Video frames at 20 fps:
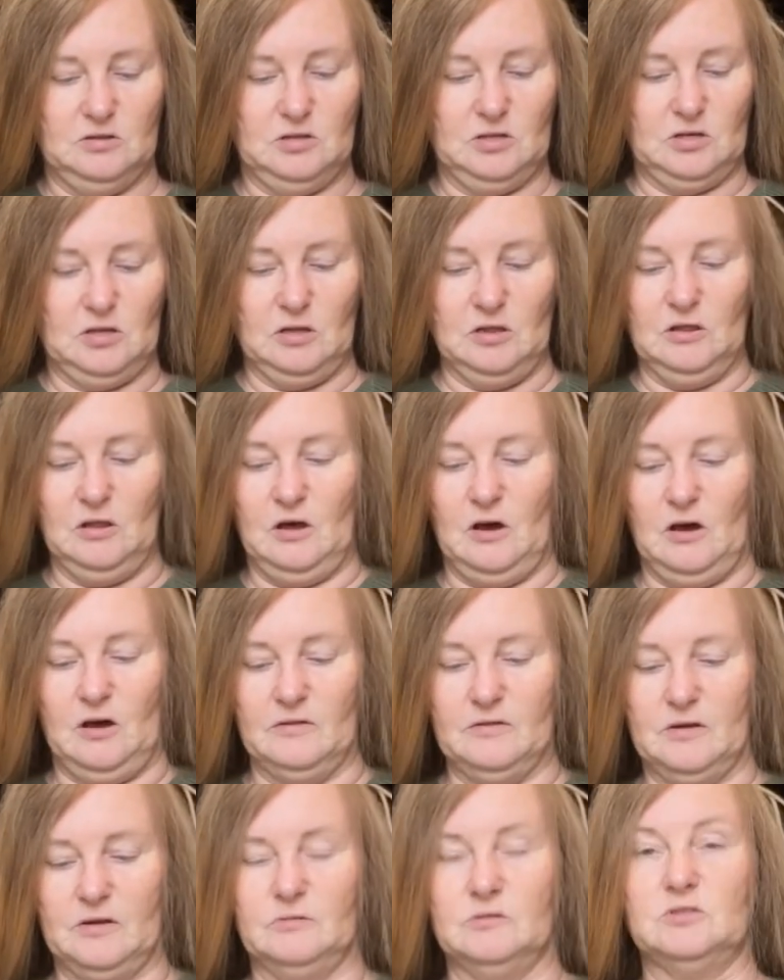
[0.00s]
a law
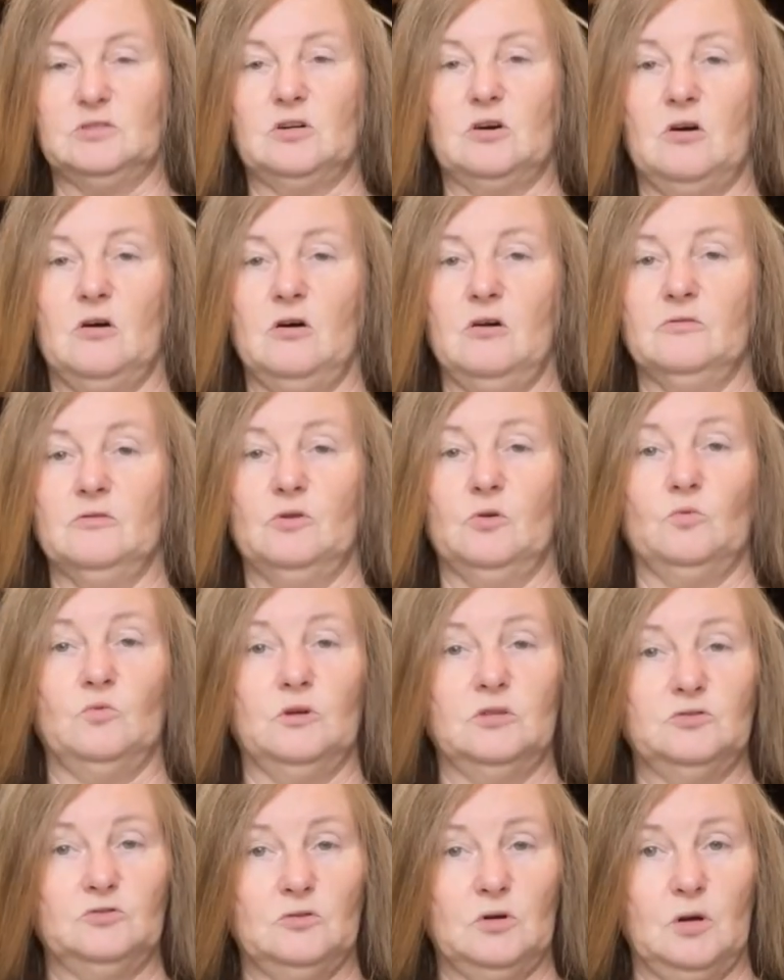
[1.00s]
that was called the
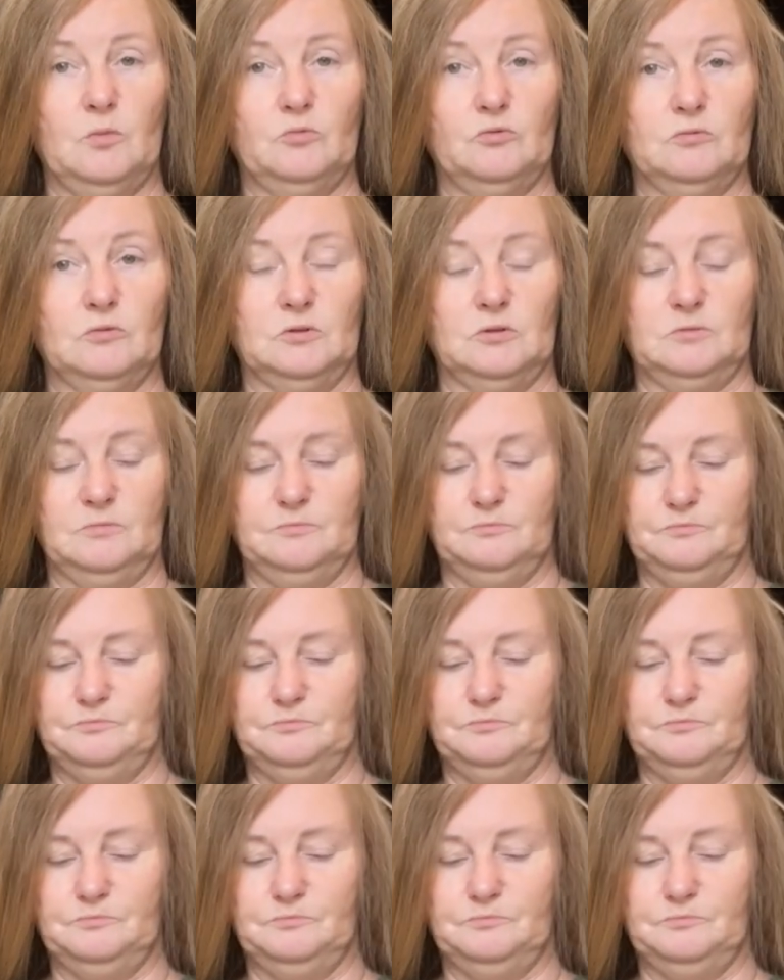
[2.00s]
one-drop rule.